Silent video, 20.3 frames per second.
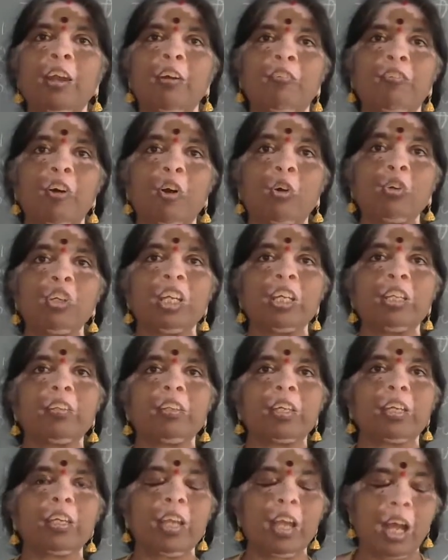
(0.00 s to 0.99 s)
found in
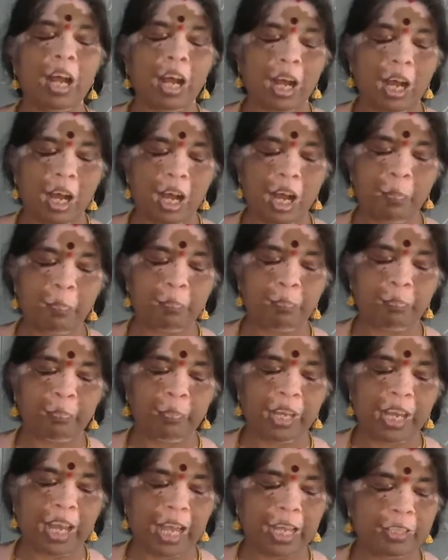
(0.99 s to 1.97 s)
the
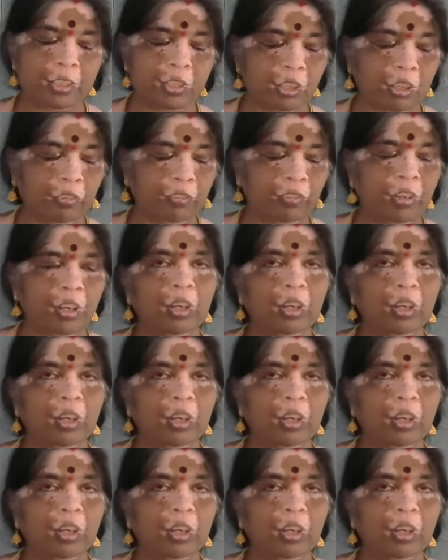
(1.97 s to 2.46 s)
uplands of